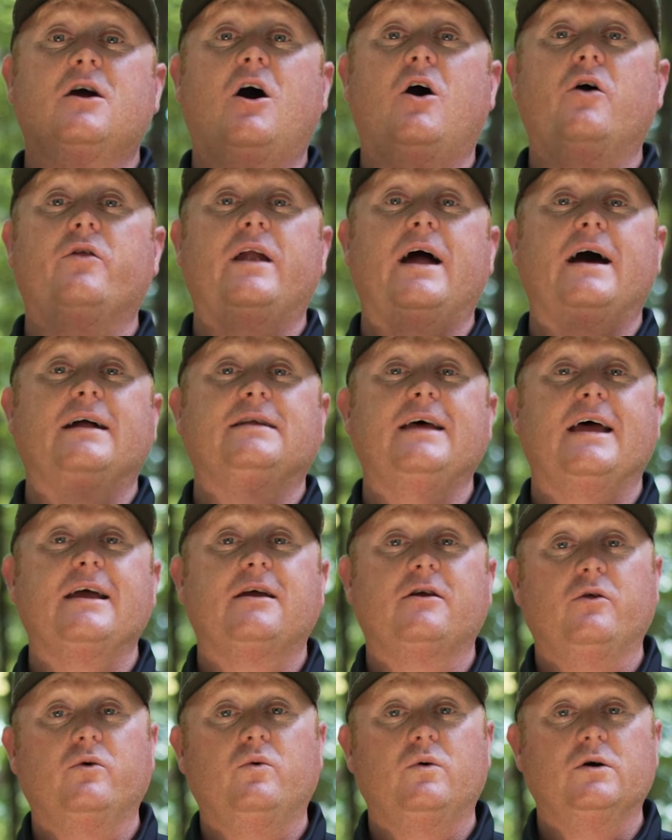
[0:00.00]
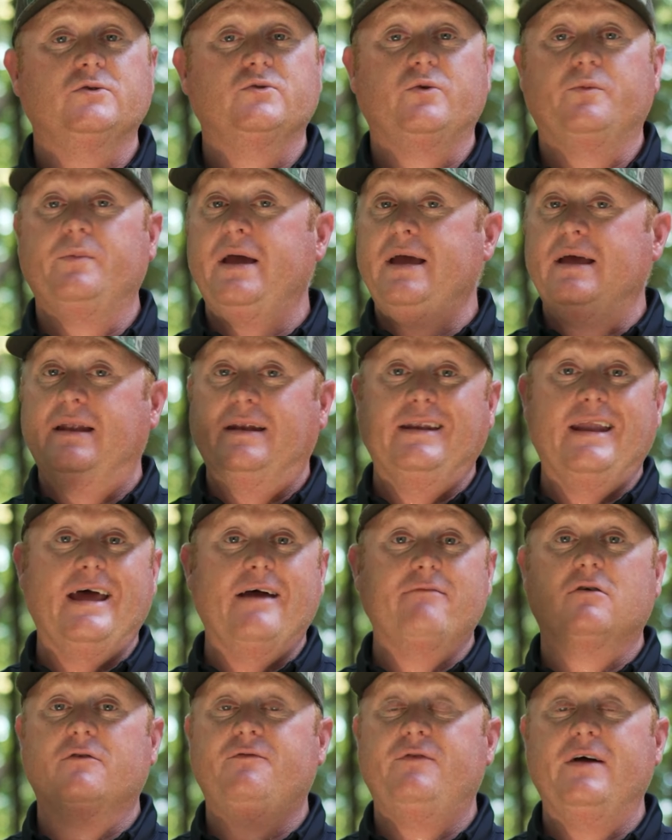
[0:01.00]
call that I'd take to the woods with me and
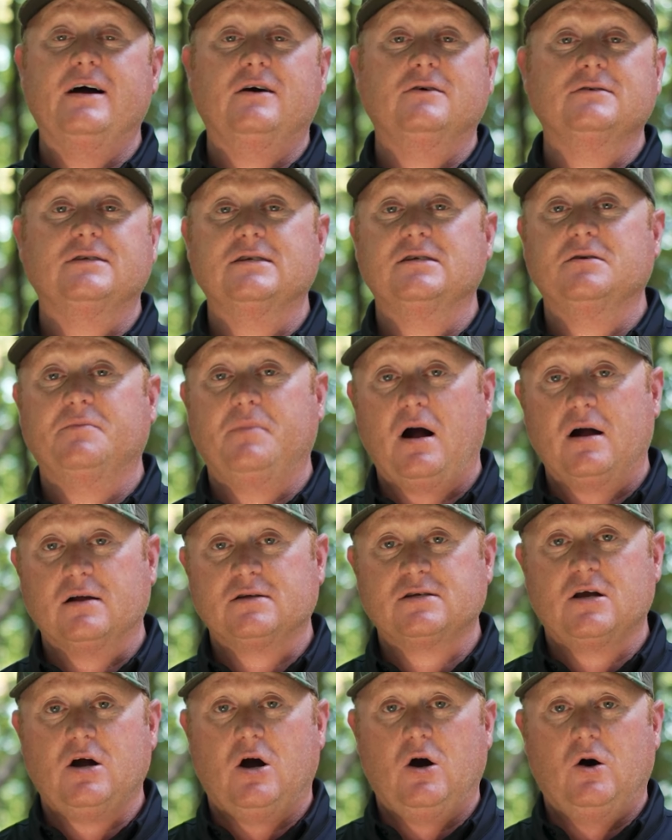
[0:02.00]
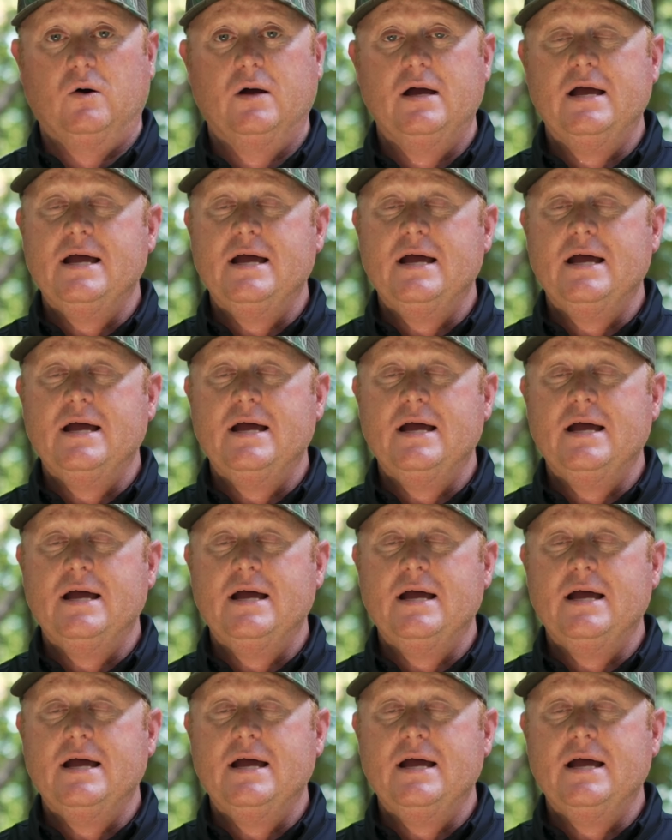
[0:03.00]
never fails is a box call.